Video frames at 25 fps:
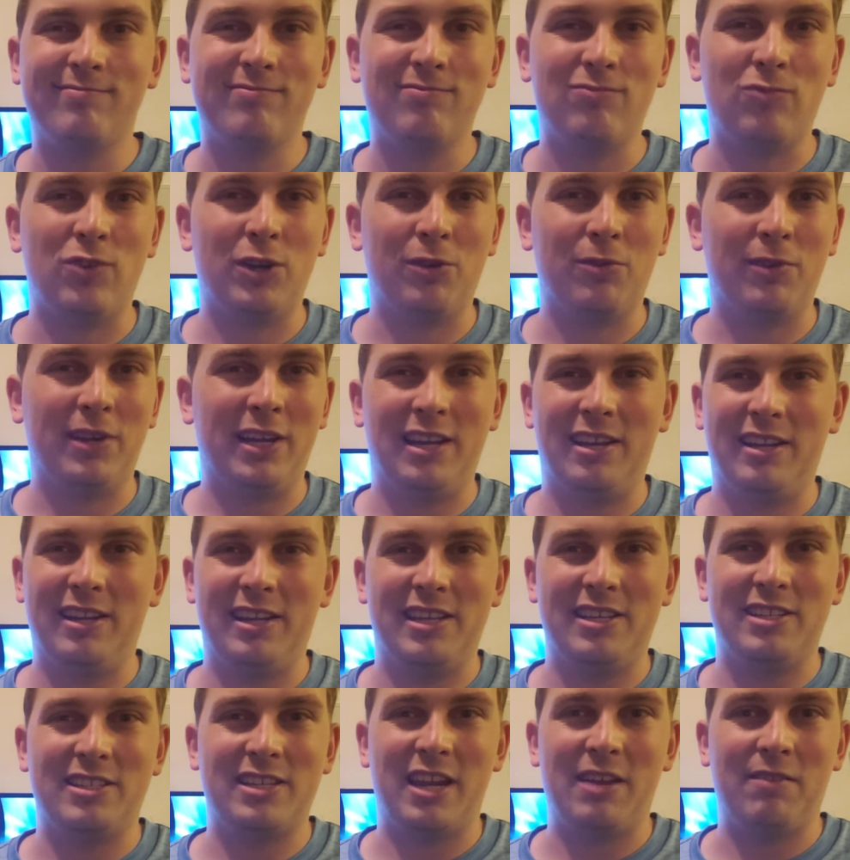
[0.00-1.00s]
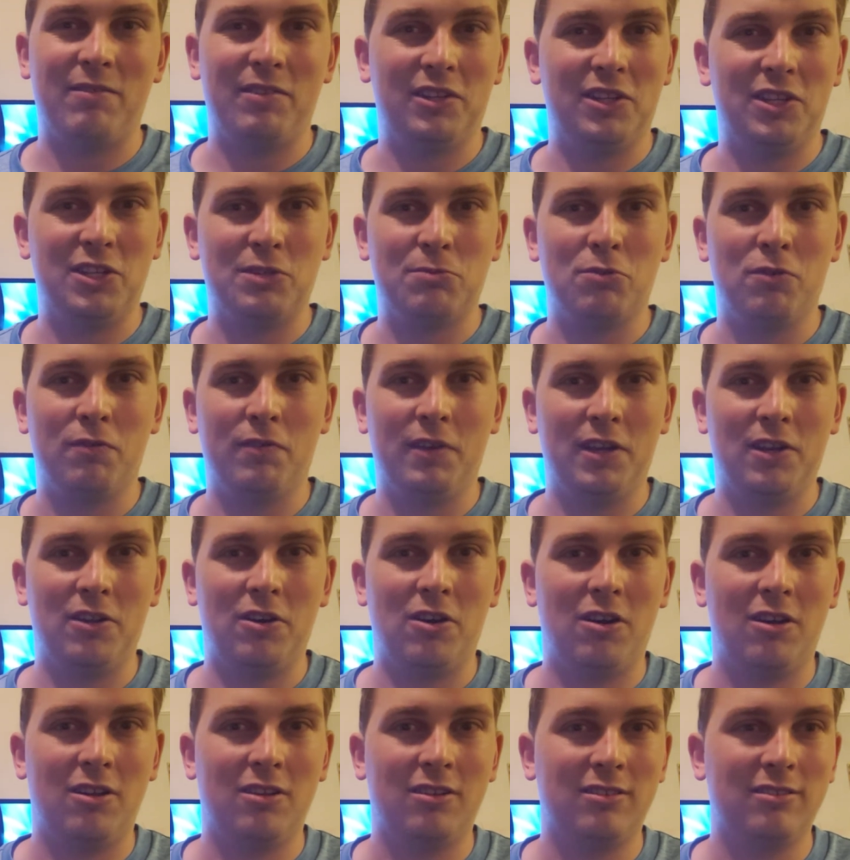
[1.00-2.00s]
when in reality he's not even in this movie at
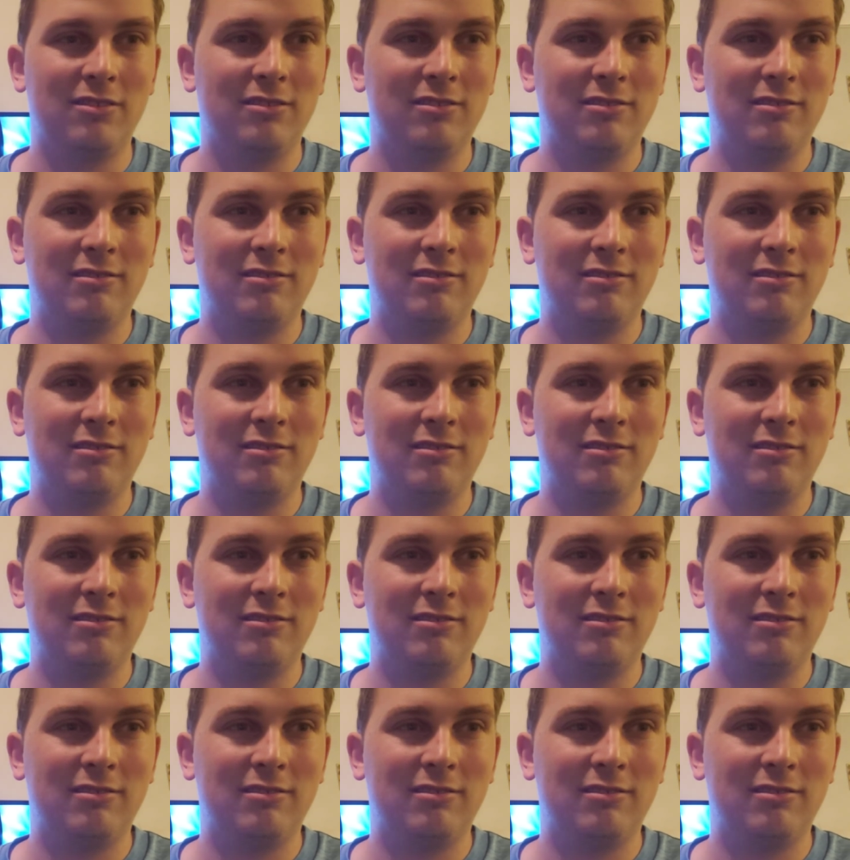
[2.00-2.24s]
all.